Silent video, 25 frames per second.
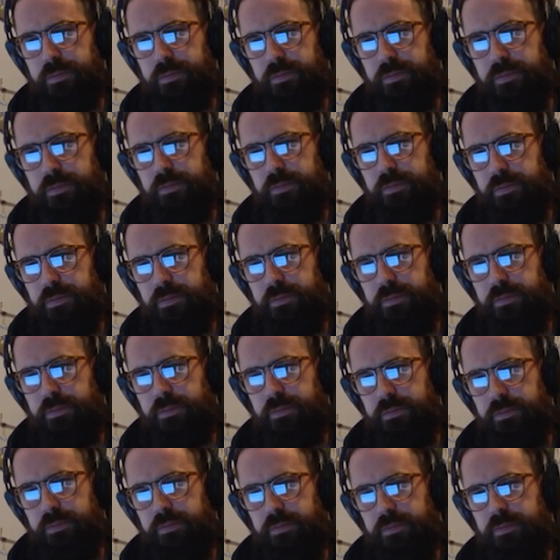
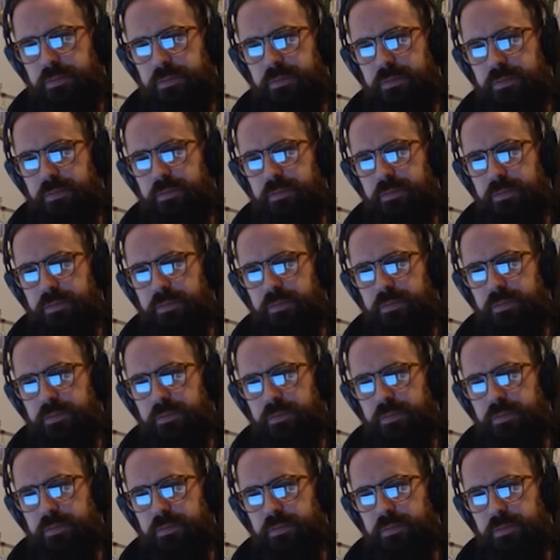
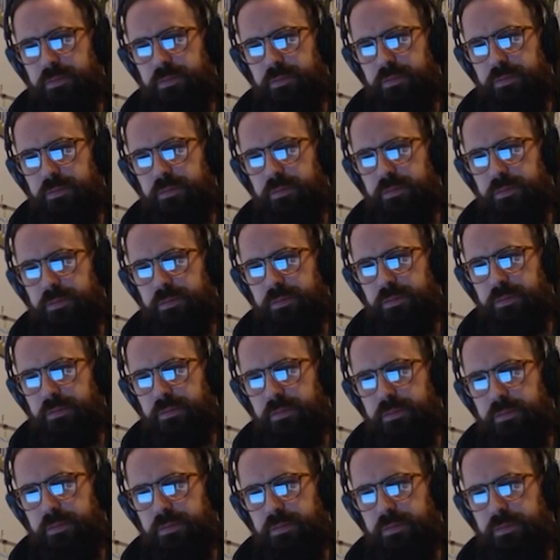
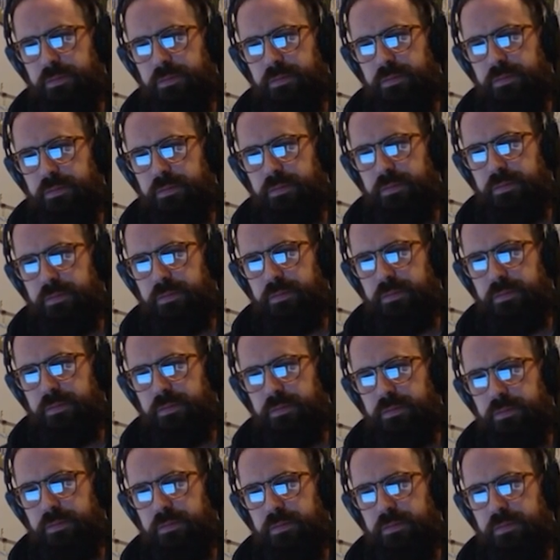
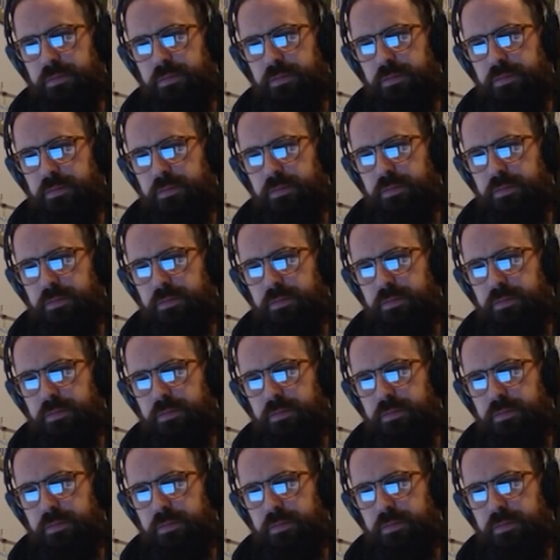This person isn't speaking.